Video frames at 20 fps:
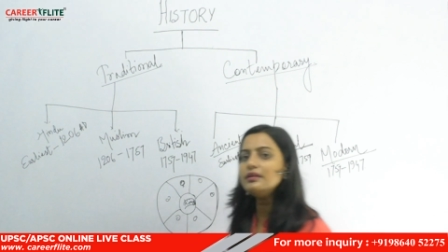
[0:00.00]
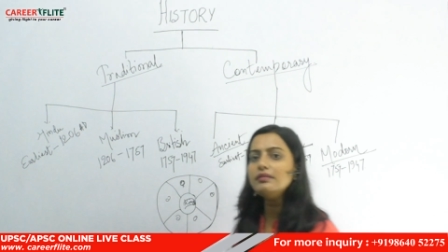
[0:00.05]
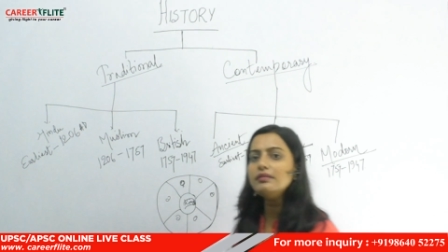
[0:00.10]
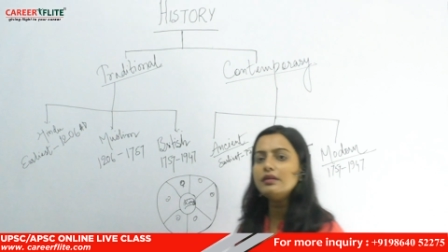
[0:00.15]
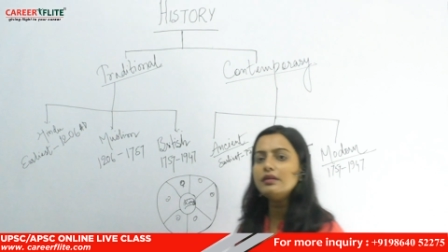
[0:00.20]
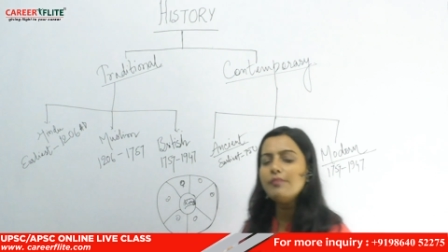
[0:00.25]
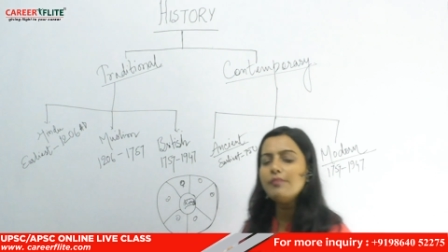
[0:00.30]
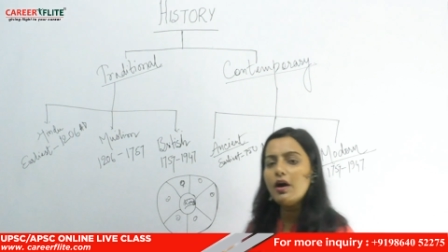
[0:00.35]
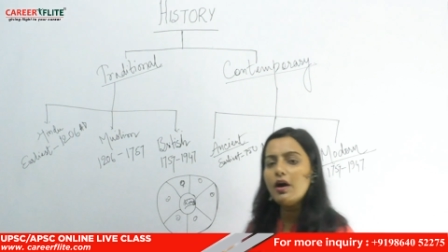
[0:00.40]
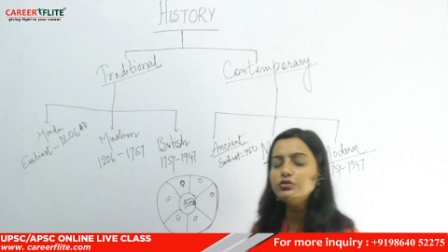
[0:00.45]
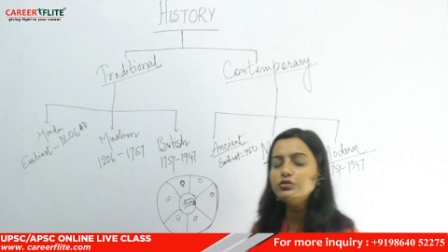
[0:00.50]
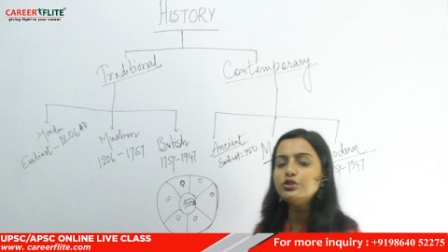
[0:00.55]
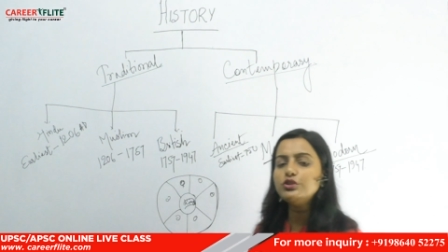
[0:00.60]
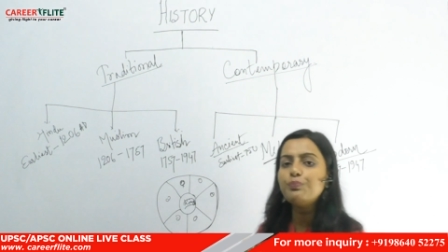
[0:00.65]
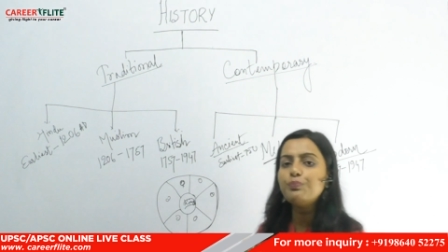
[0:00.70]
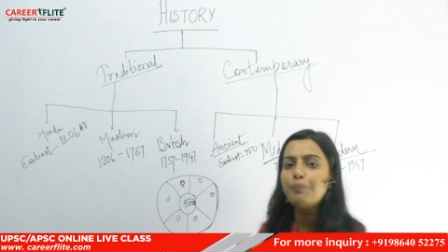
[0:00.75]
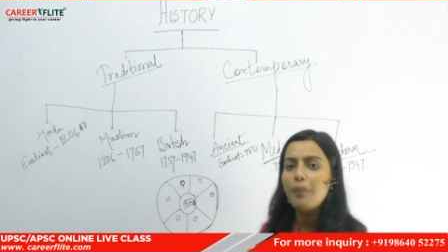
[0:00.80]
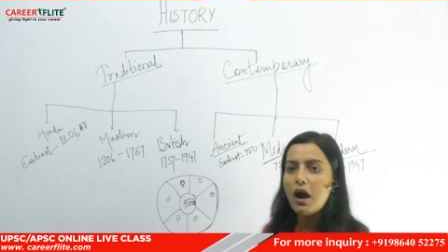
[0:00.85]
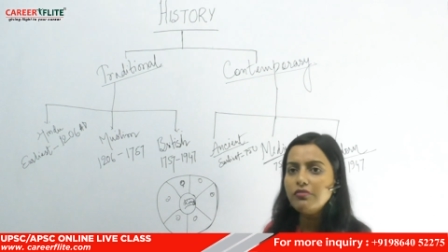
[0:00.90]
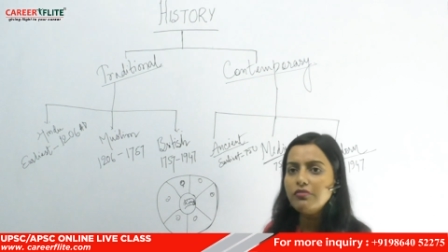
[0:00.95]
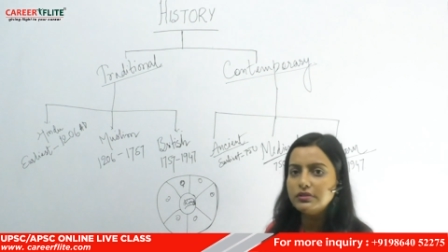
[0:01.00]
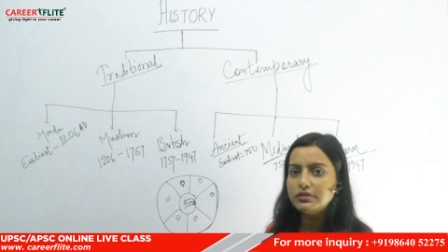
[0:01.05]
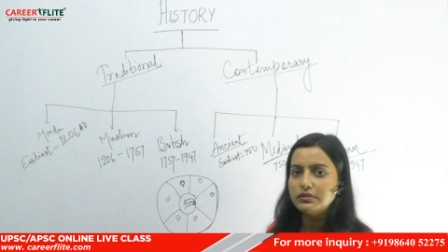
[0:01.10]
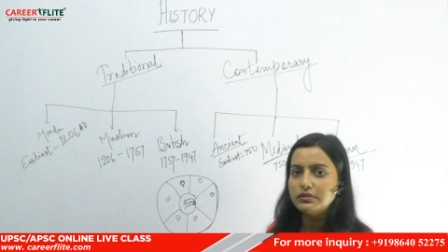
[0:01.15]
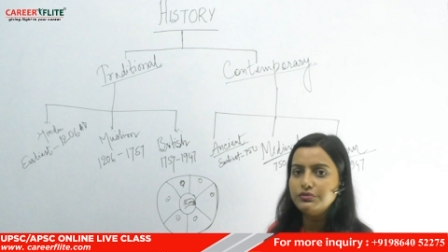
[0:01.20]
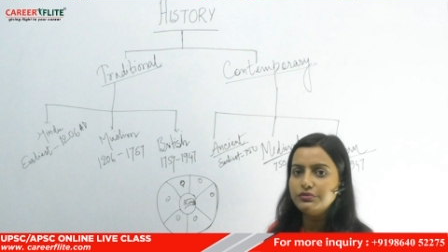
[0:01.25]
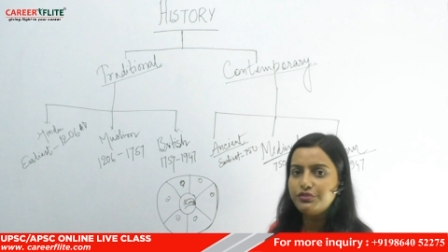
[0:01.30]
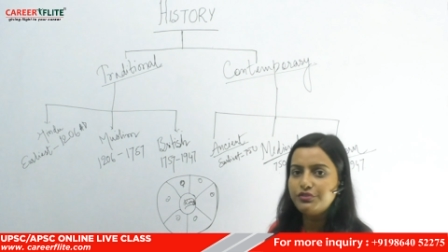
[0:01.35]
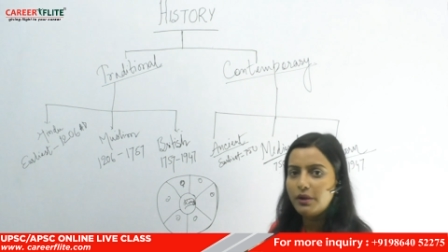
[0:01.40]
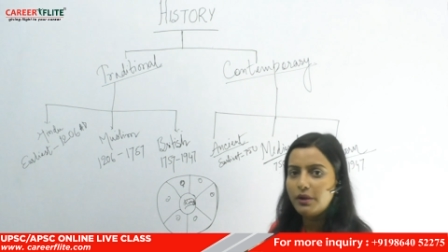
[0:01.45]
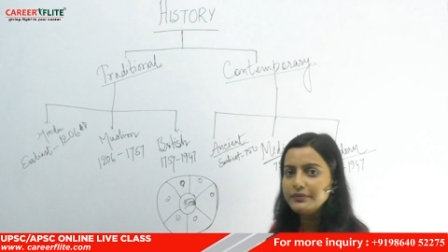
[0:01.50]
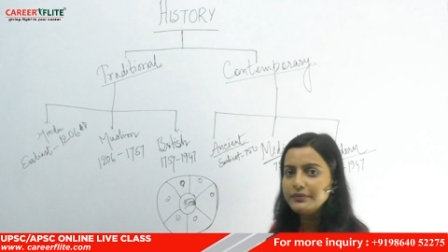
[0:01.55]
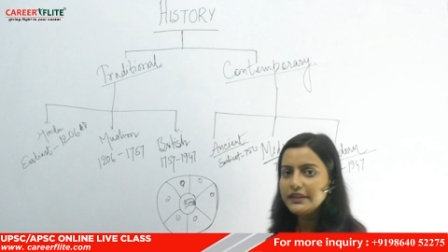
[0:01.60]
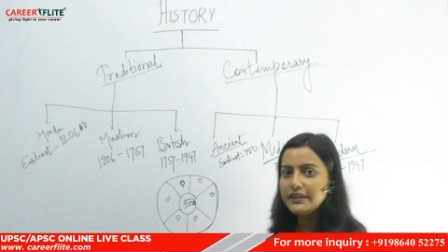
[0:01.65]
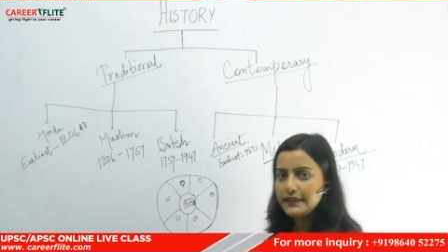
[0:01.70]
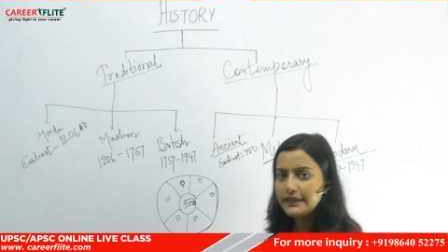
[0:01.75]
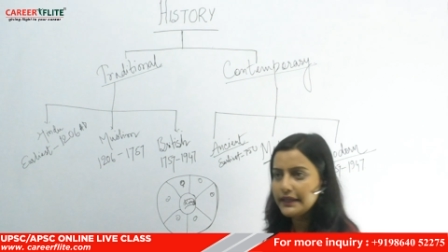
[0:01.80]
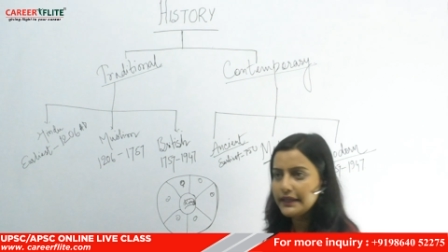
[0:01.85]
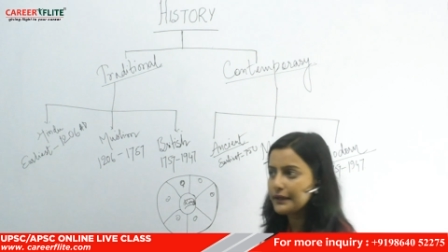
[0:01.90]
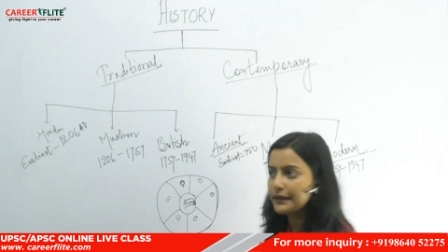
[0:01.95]
amount of power from the
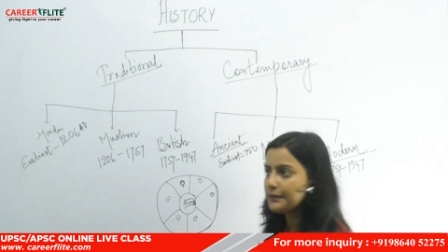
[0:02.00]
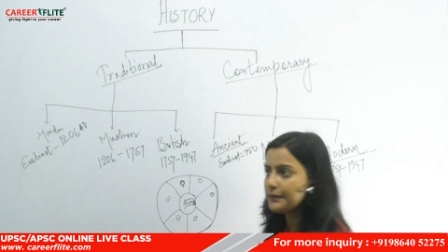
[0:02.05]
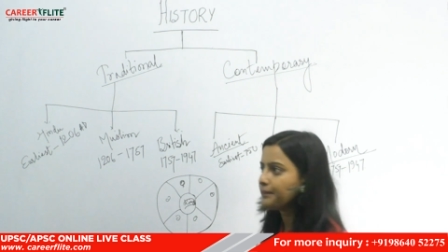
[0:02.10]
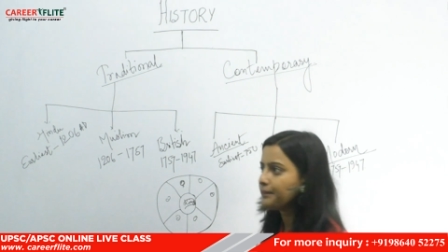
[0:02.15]
king,